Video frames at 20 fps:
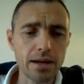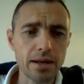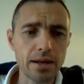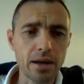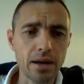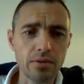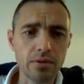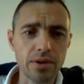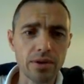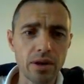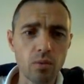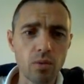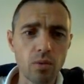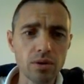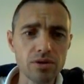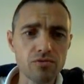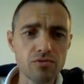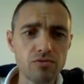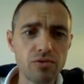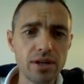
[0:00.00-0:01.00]
Now, now
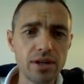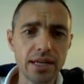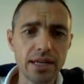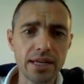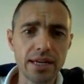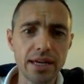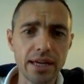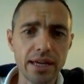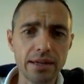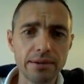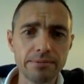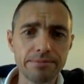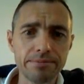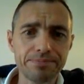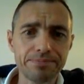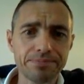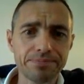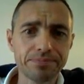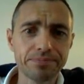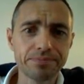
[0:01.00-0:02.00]
what's really key
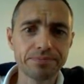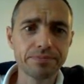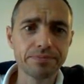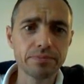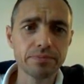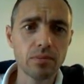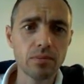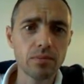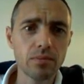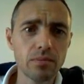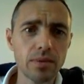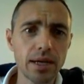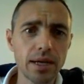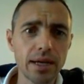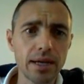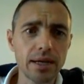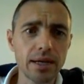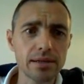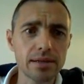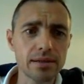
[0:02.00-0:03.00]

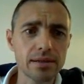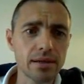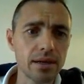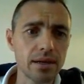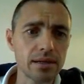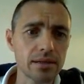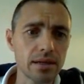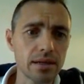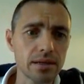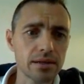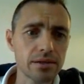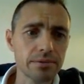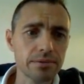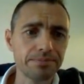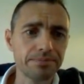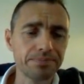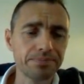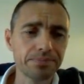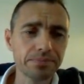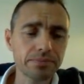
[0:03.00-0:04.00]
is uh, is
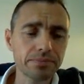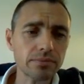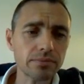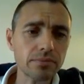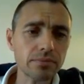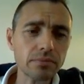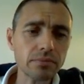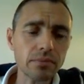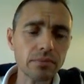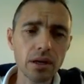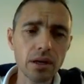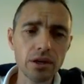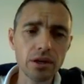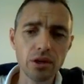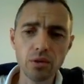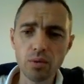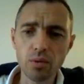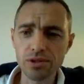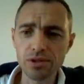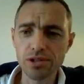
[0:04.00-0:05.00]
this.
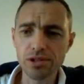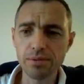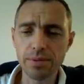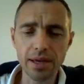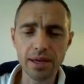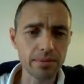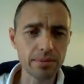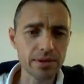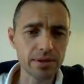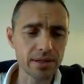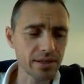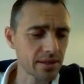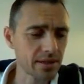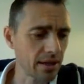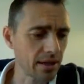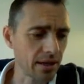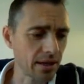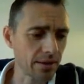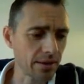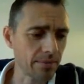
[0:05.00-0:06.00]
You want to be able to
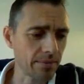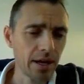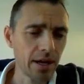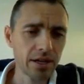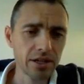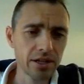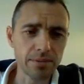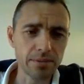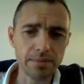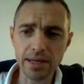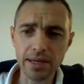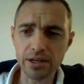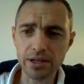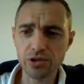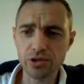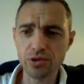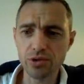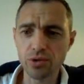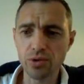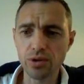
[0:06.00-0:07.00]
um, to make
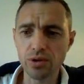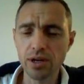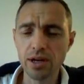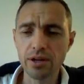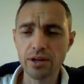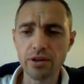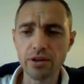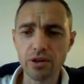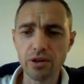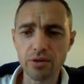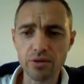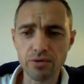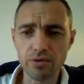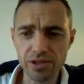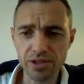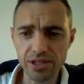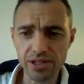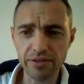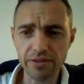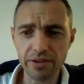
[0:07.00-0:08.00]
sure that you're
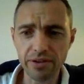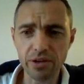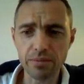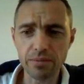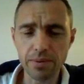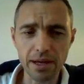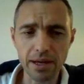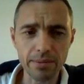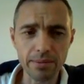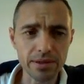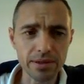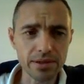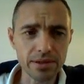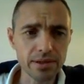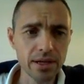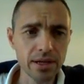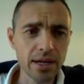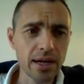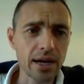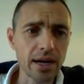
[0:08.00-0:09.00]
receiving your
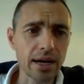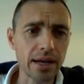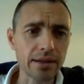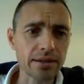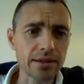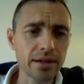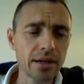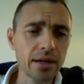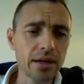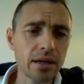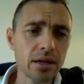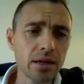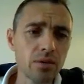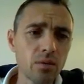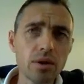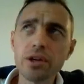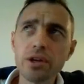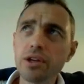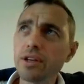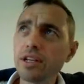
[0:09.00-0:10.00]
payments. And
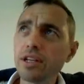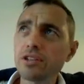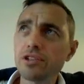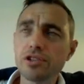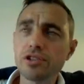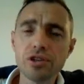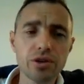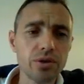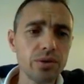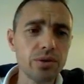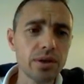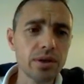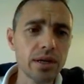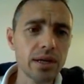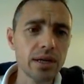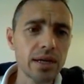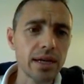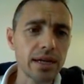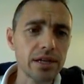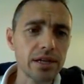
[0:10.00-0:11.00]
what you need to do
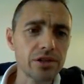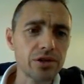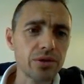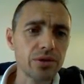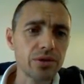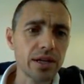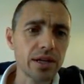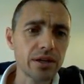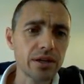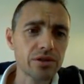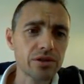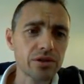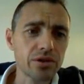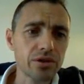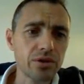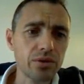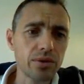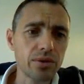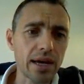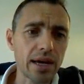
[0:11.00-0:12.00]
is you need
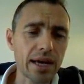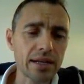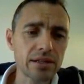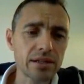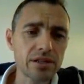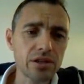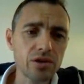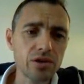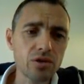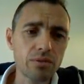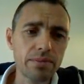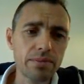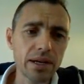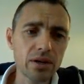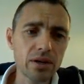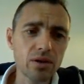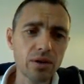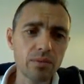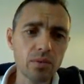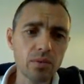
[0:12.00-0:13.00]
to enter your
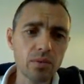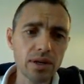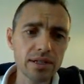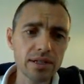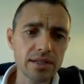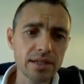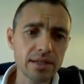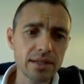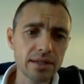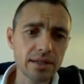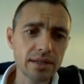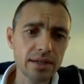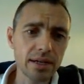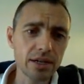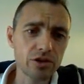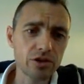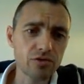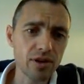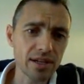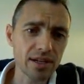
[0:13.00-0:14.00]
Bitcoin wallet
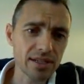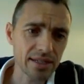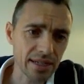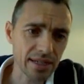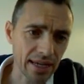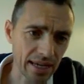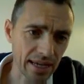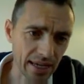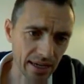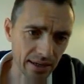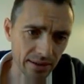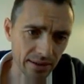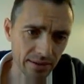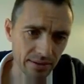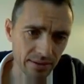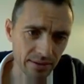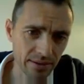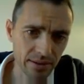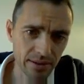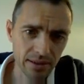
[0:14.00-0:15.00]
address here,